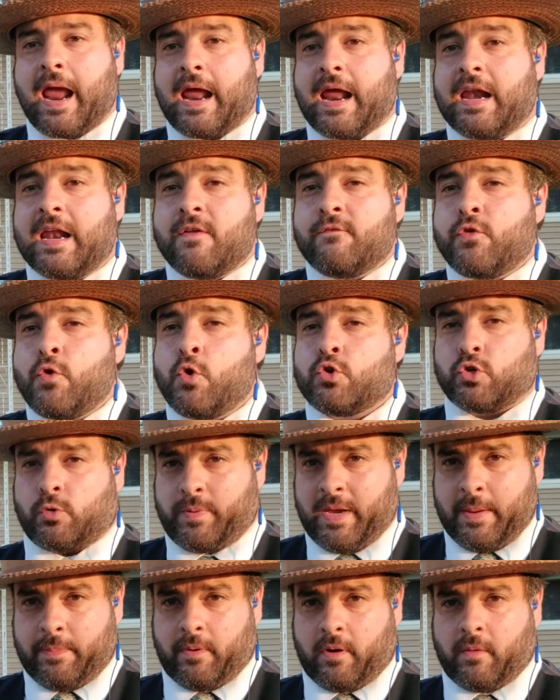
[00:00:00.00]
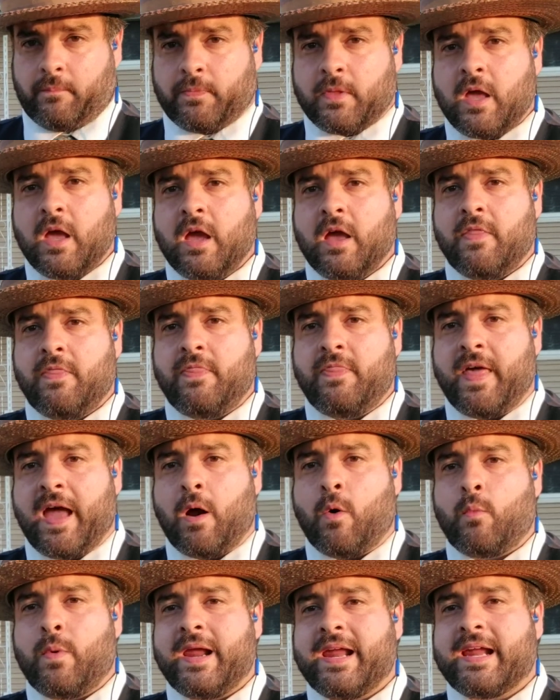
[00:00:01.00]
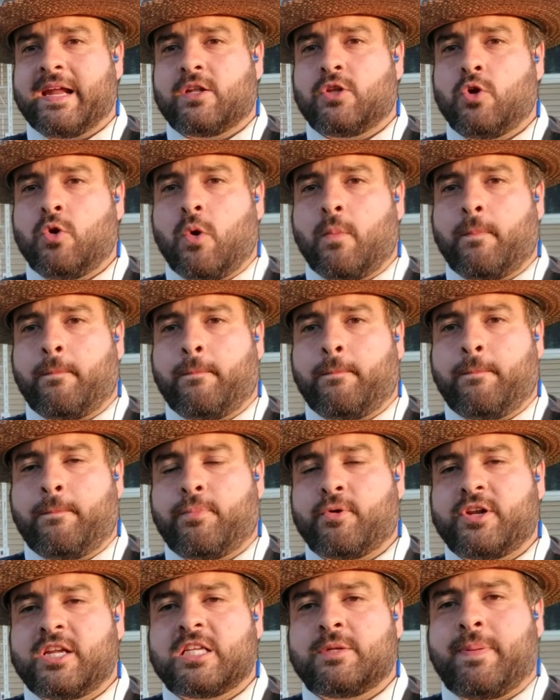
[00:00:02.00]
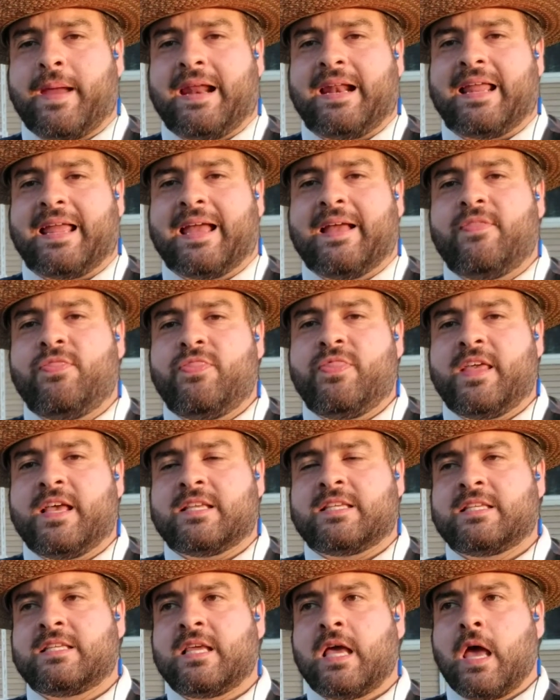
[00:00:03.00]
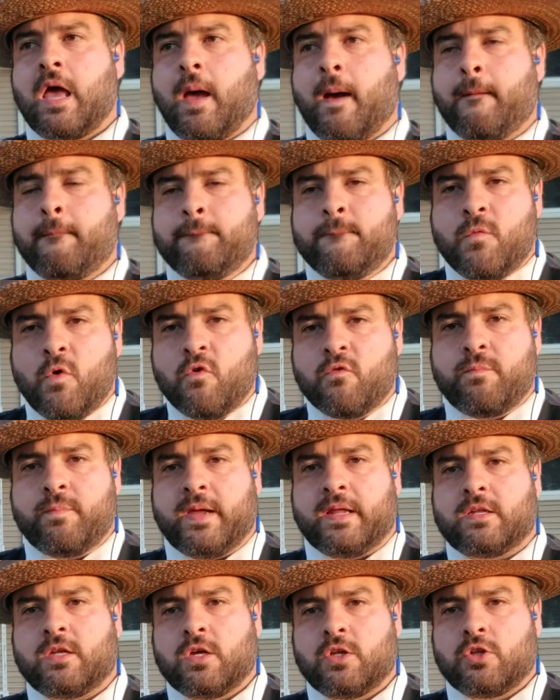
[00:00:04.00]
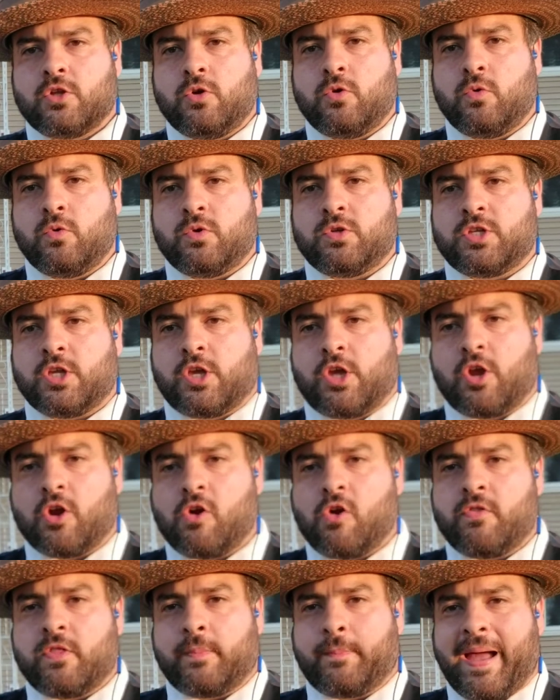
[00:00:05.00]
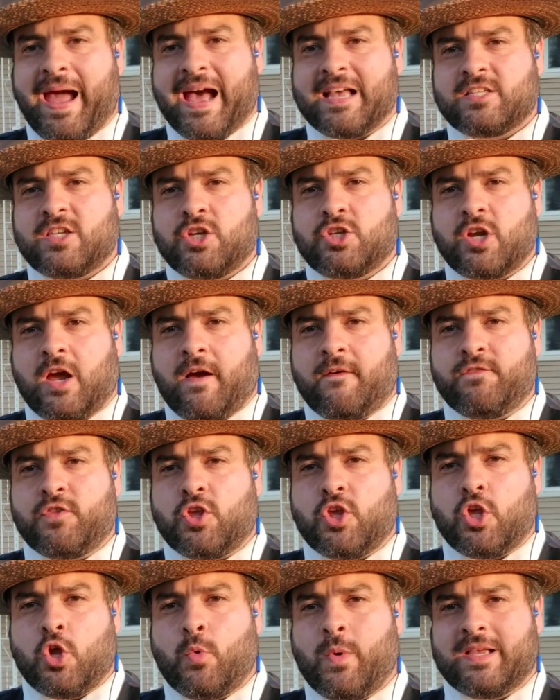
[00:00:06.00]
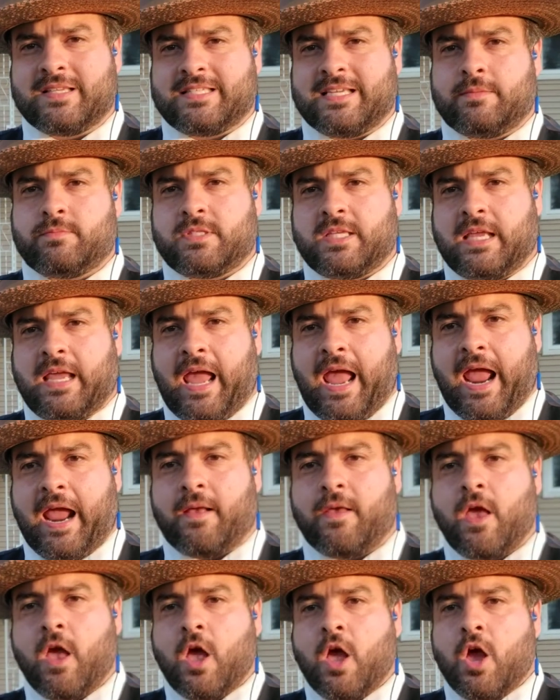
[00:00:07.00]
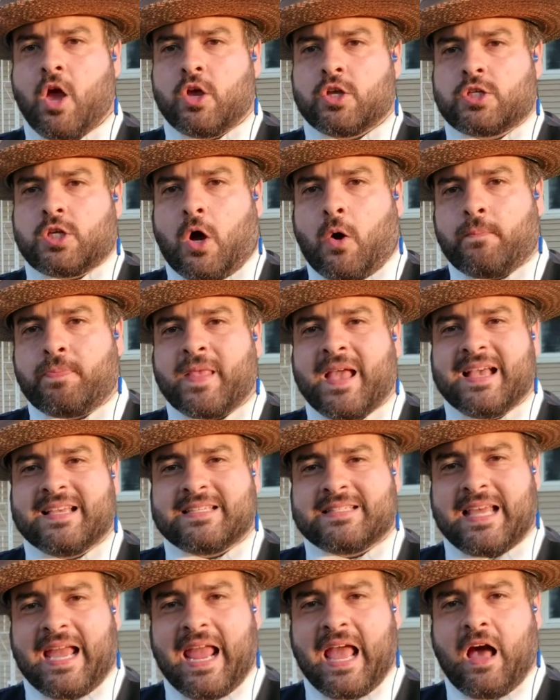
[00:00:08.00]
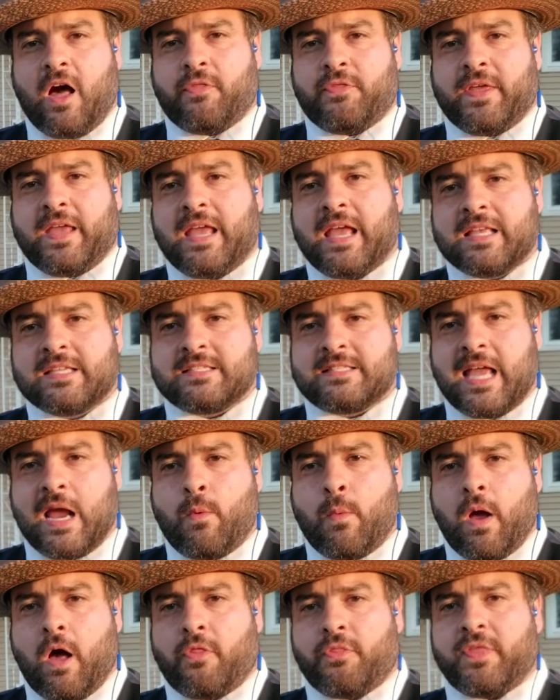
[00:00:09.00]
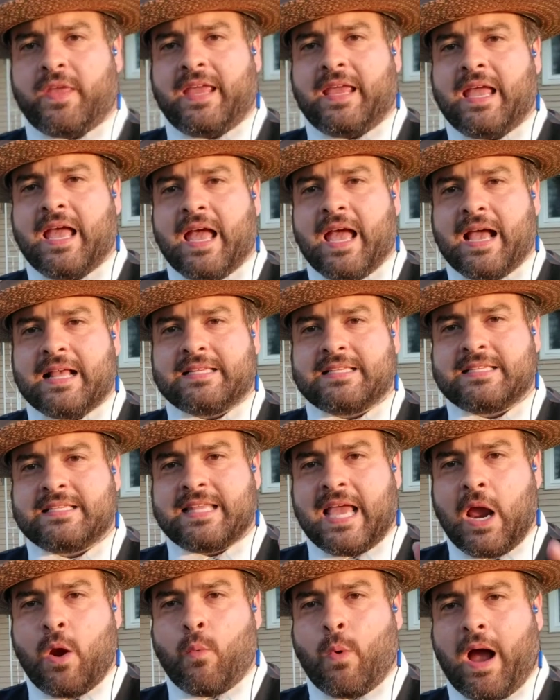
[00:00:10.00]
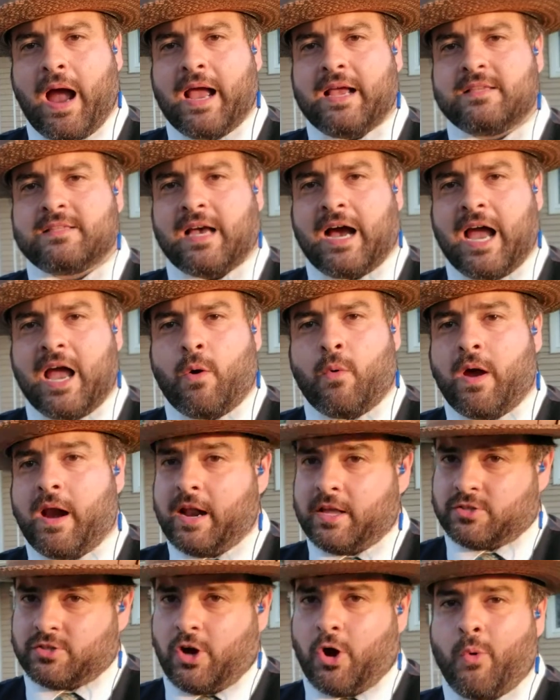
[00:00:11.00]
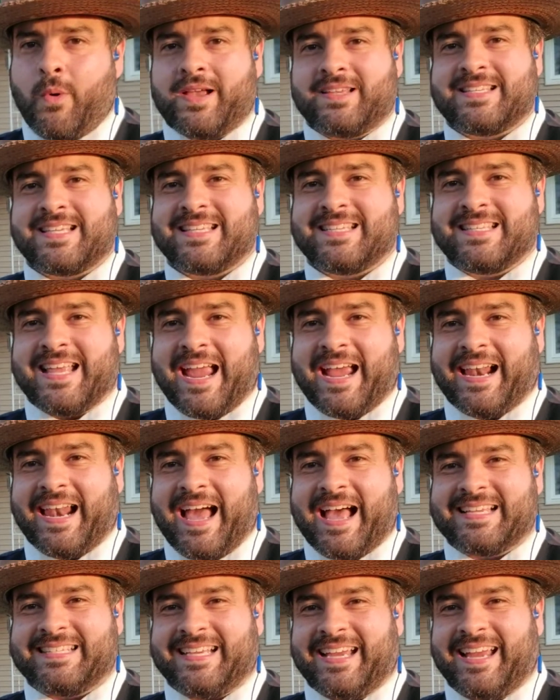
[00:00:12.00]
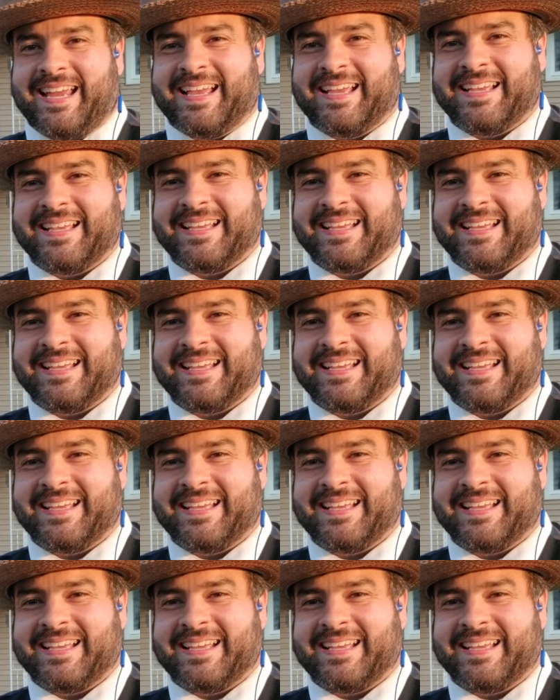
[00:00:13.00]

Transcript: and influential people, that we get to participate in this movement to secure the passage of the USMCA. So stay healthy, stay wealthy, and stay wise, Iowa, and as always, stay classy.